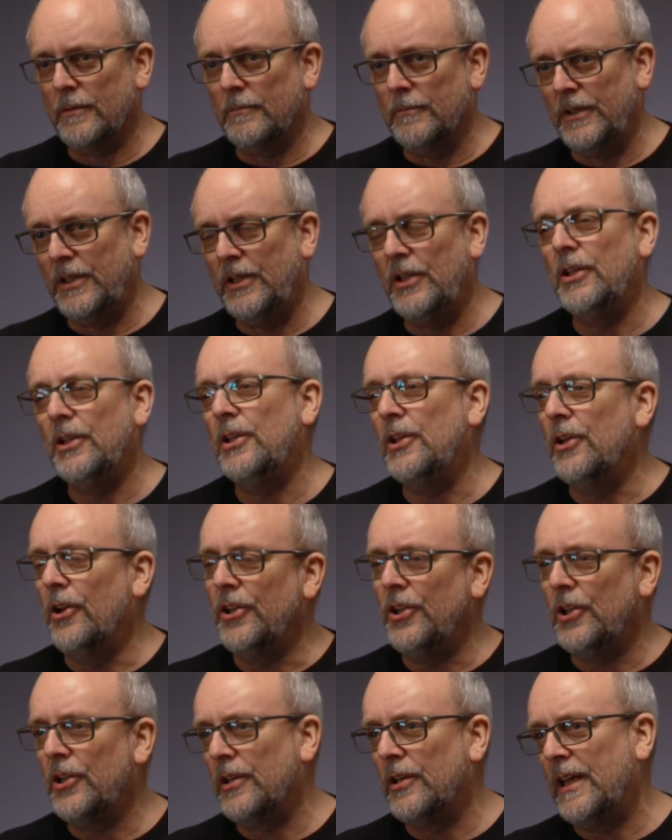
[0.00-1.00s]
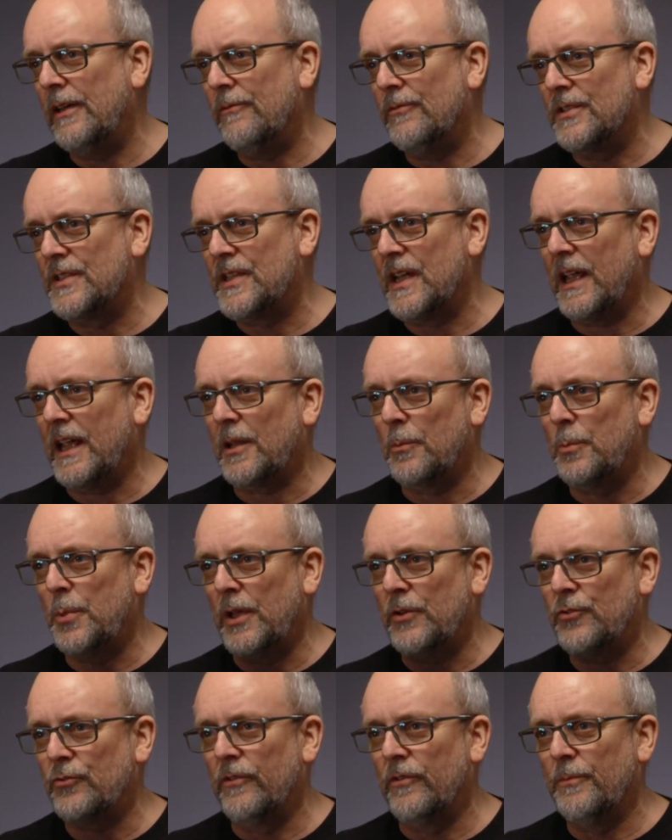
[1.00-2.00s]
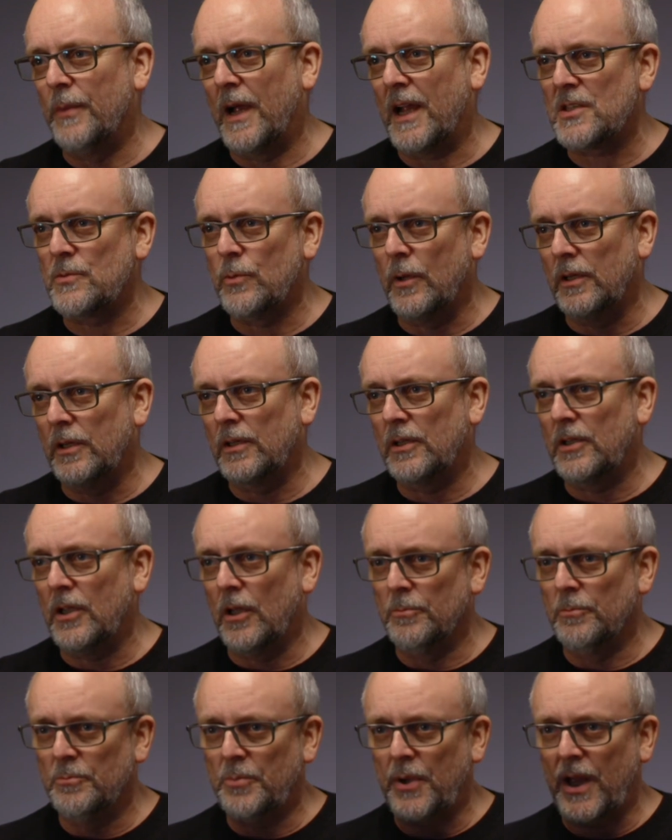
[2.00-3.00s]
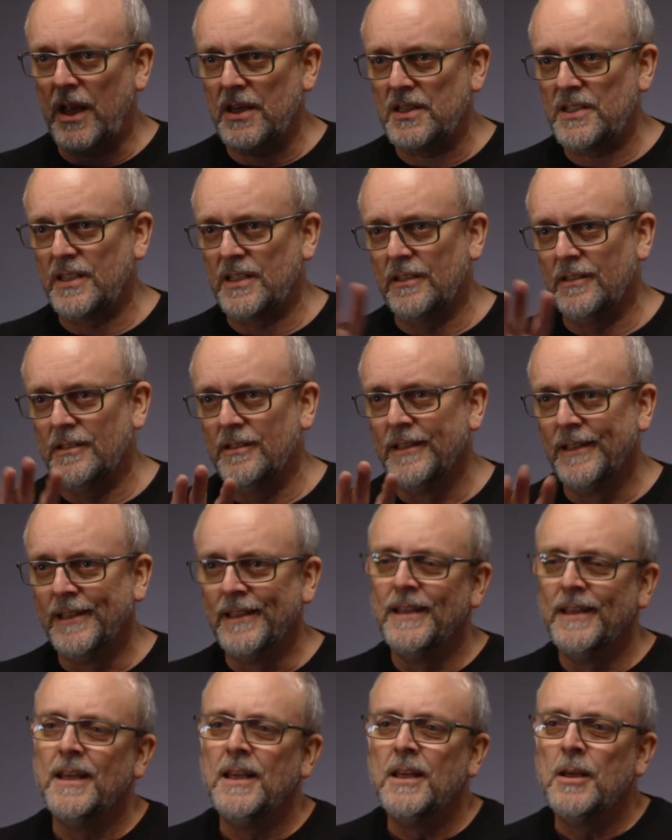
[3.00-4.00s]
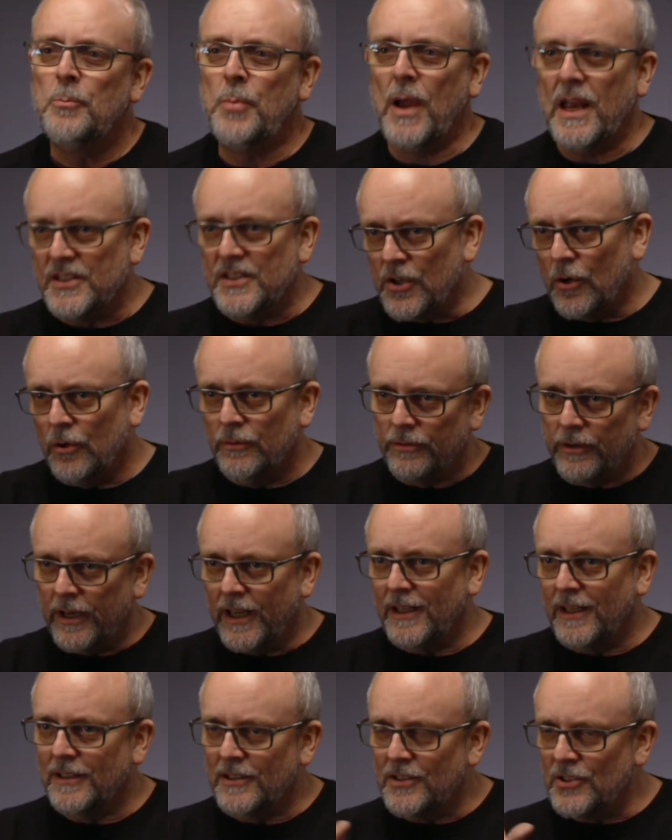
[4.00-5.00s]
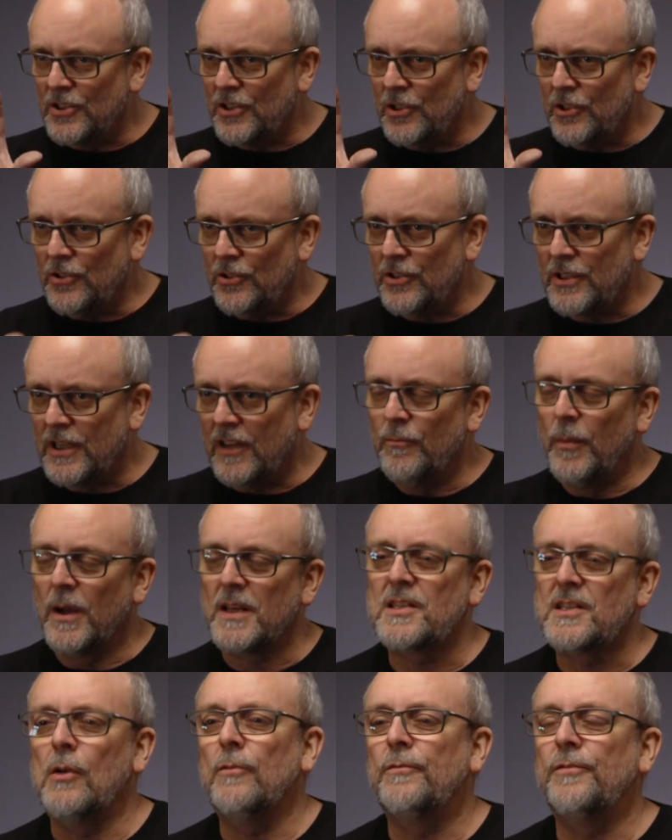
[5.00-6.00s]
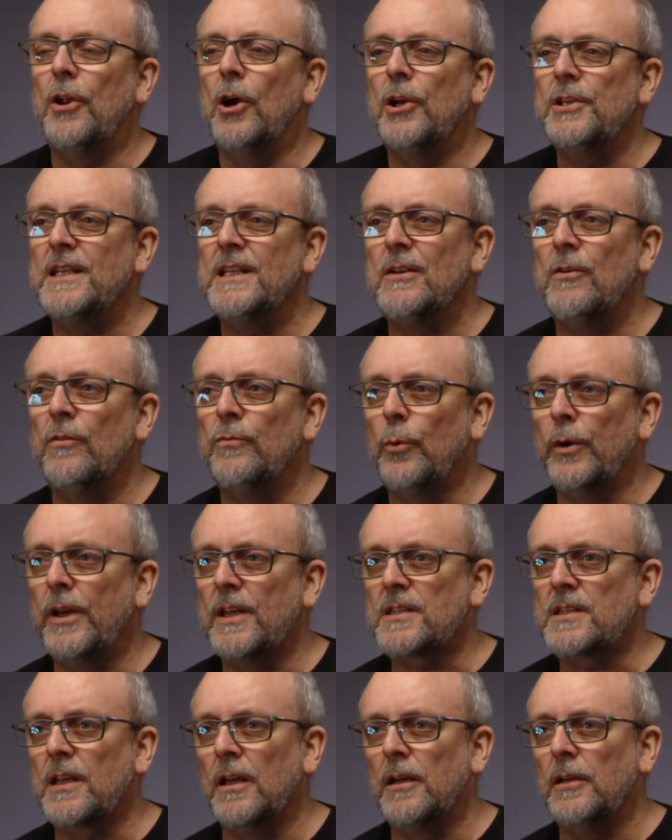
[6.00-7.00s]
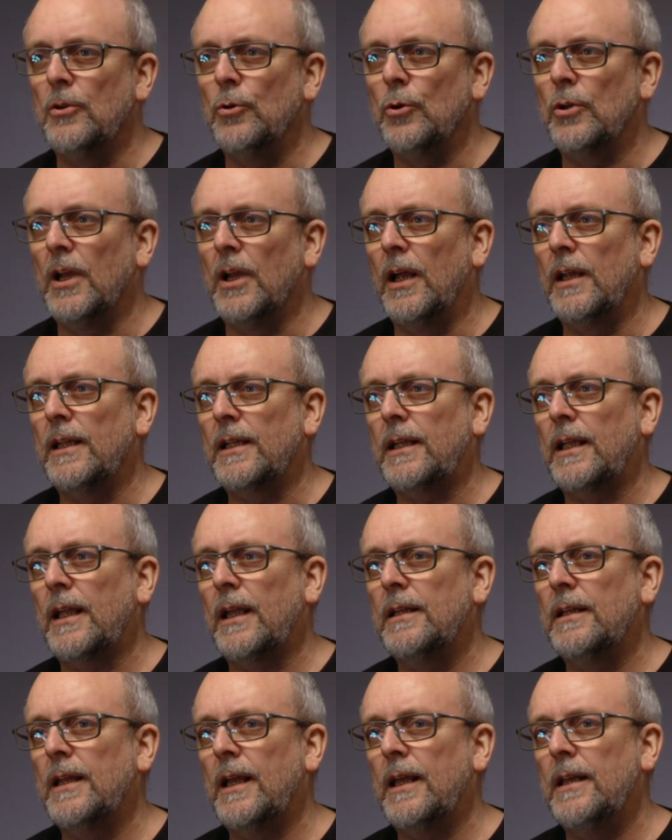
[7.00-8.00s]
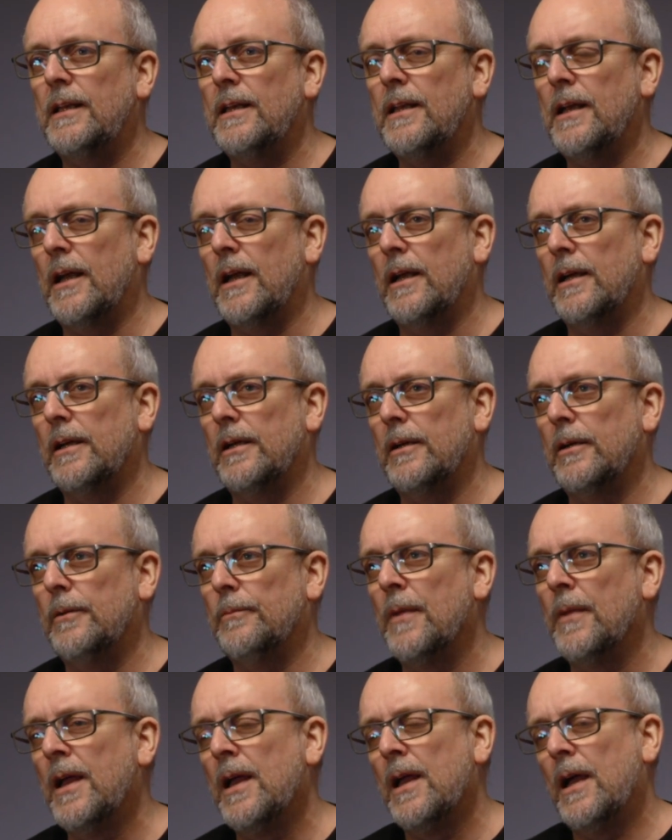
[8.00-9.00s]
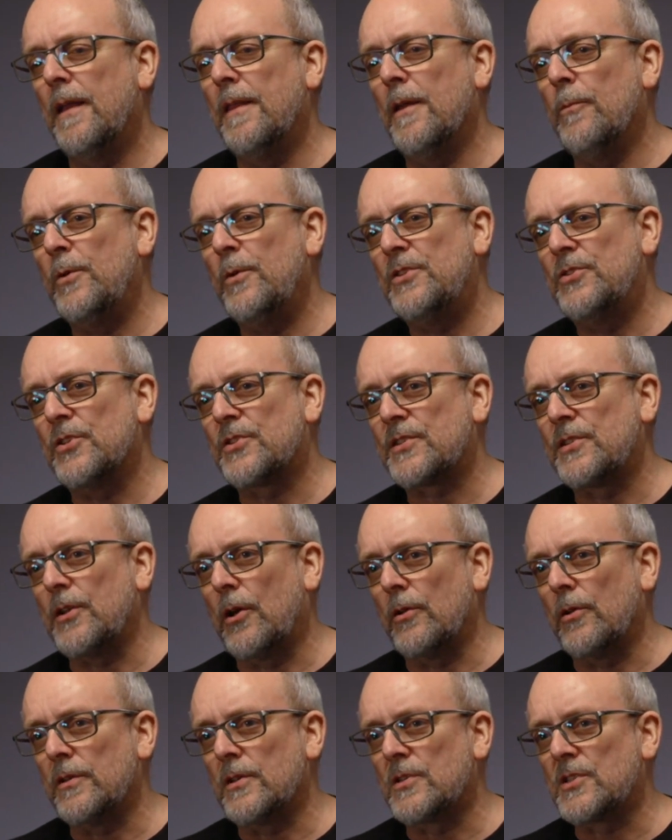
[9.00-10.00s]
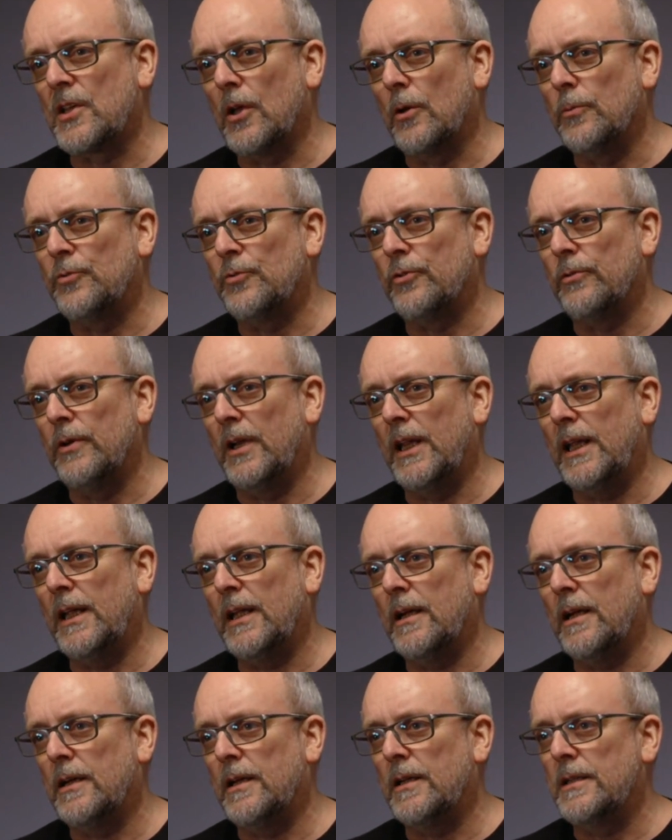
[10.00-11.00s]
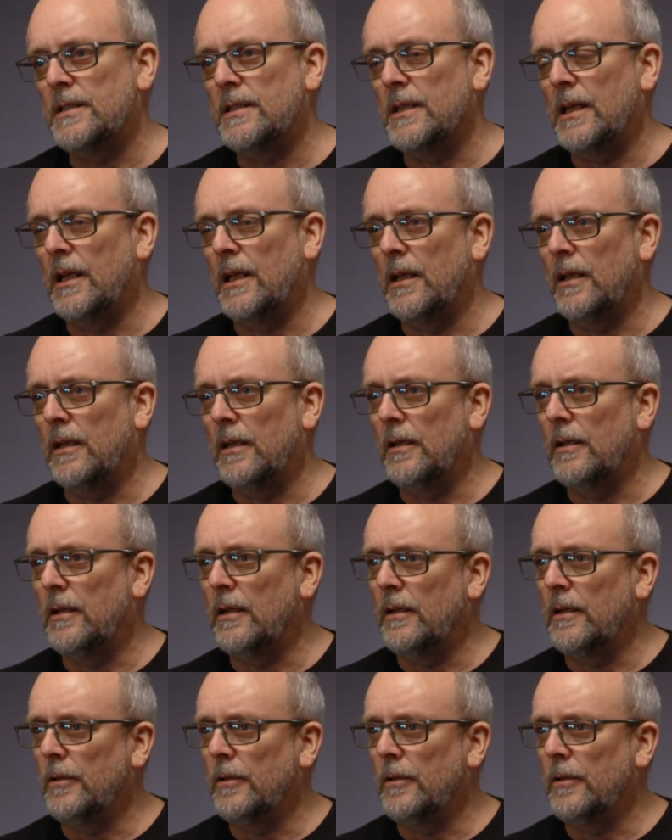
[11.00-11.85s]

you can even take a picture of Maxwell and cut and paste and paint over it and give myself an idea of what it's going to look like. And then we just start the sculpture, really. I had a